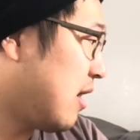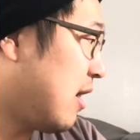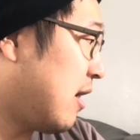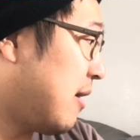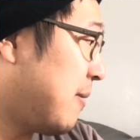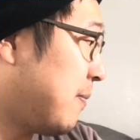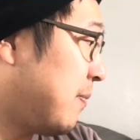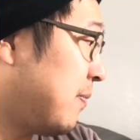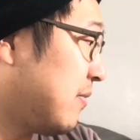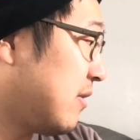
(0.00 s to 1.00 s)

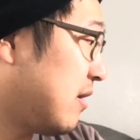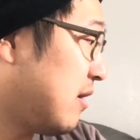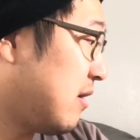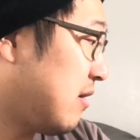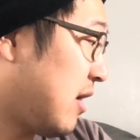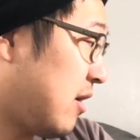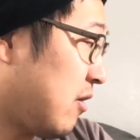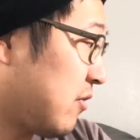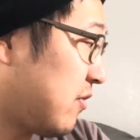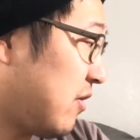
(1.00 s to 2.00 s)
And
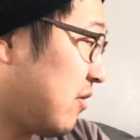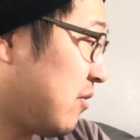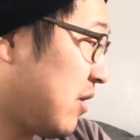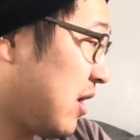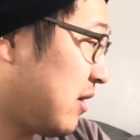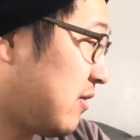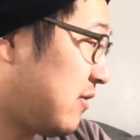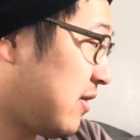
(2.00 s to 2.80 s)
also,